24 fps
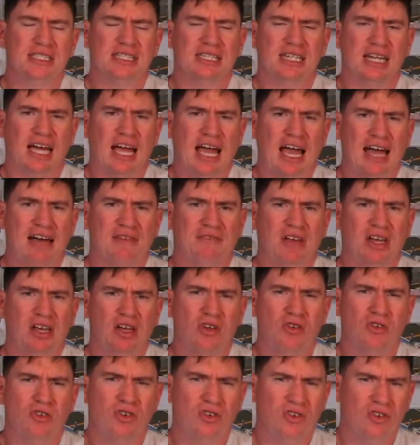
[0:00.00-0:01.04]
He's going to have
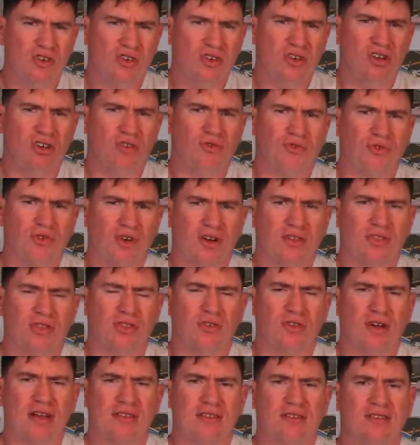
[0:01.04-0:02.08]
a good
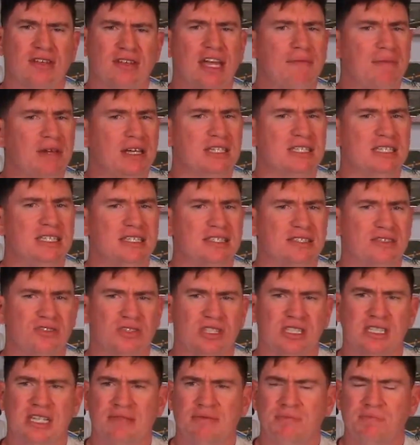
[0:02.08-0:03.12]
run throughout the day because he's
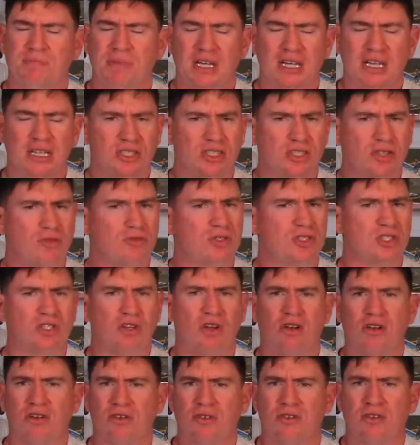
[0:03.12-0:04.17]
just being so
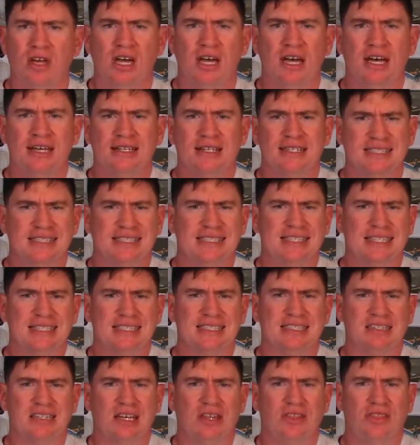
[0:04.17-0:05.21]
solid
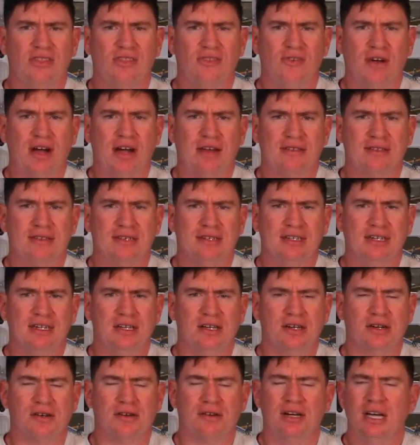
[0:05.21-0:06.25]
consistently throughout the
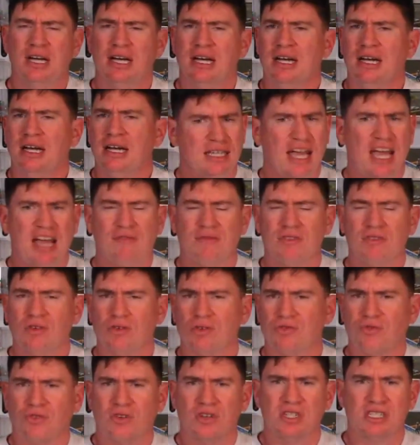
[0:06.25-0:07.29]
year. He's having
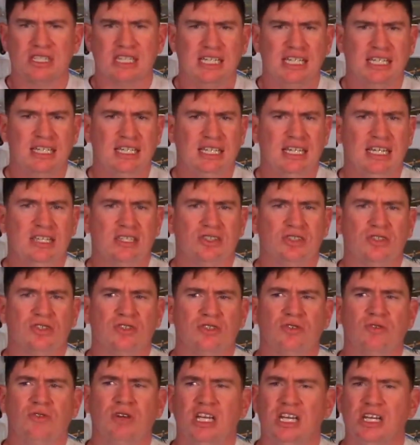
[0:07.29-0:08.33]
those runs that he needs
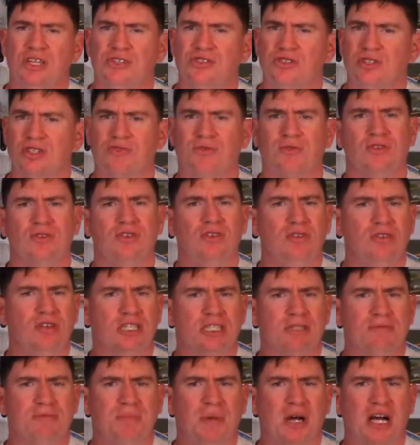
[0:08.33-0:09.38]
to. He just
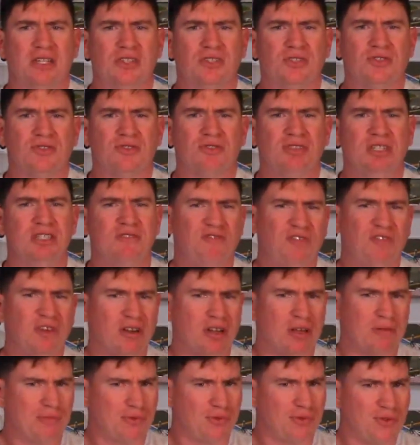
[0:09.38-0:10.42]
renewed his sponsor. He's
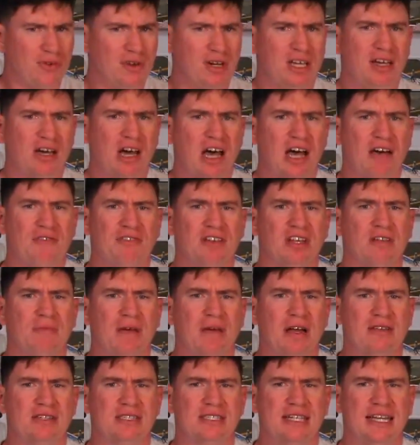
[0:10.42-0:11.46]
feeling pretty
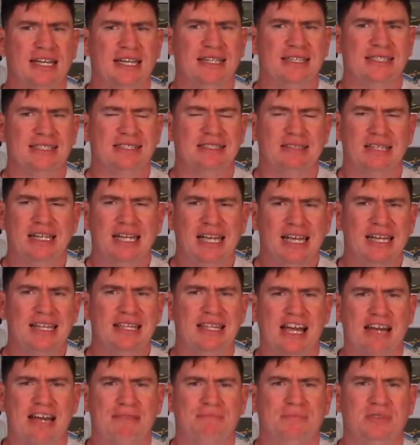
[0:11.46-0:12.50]
confident about staying
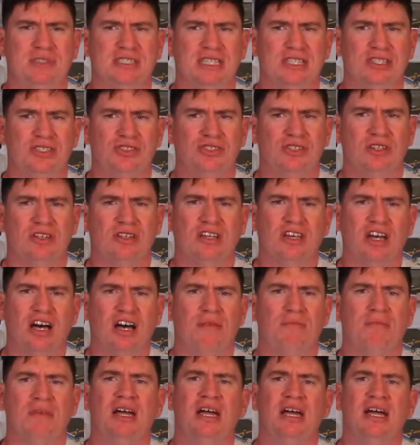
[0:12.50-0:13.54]
in that position
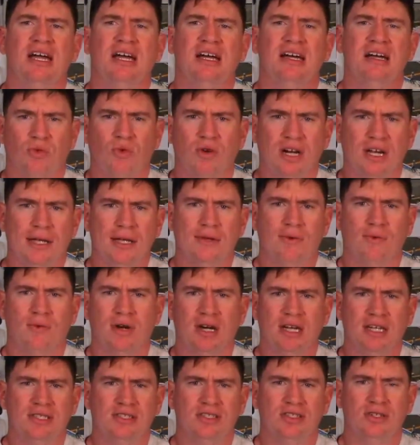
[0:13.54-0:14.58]
come
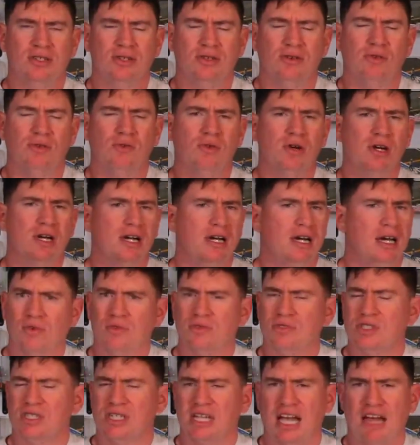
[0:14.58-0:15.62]
2022. And
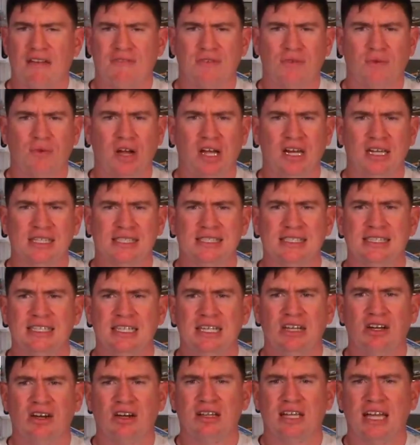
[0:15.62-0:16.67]
we'll just have to wait and
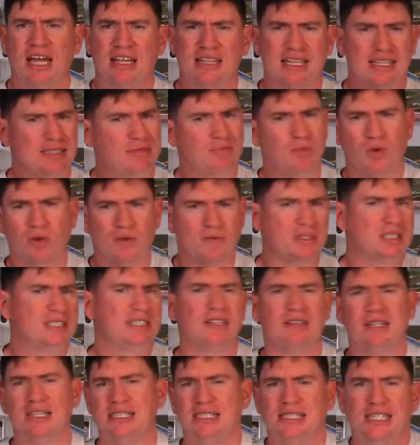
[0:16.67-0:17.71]
see on that. That's more of a
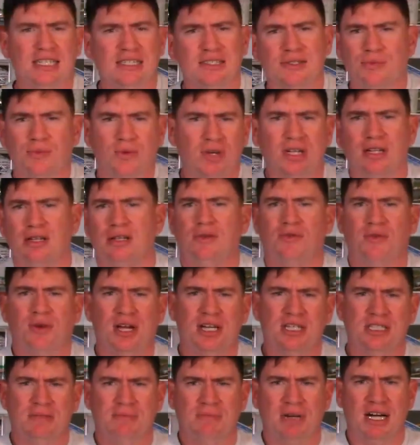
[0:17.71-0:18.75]
silly season weekly
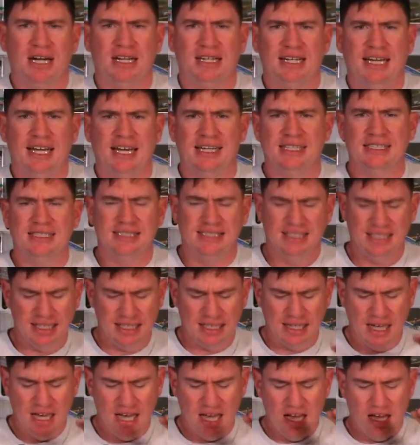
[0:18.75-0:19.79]
racing podcast
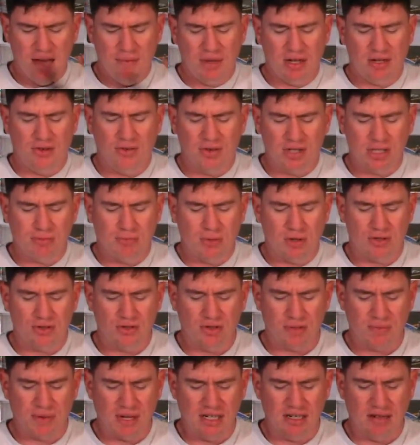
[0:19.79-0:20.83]
thing. But Chris
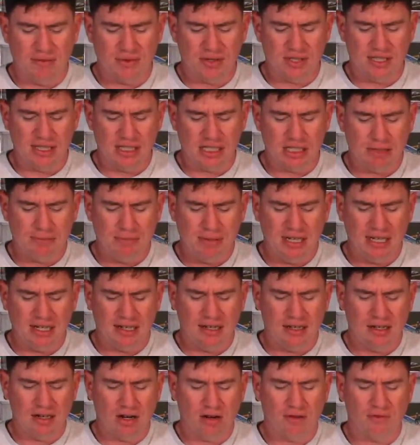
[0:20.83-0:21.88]
Buscher is my number
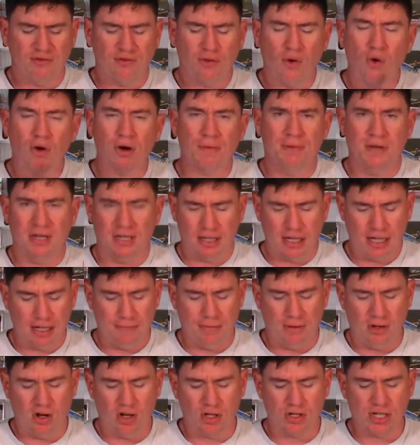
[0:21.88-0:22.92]
4 pick,
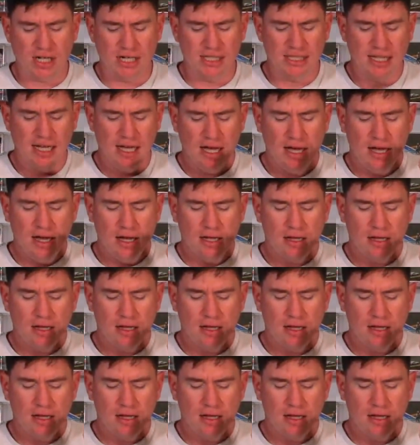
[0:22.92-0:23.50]
I apologize.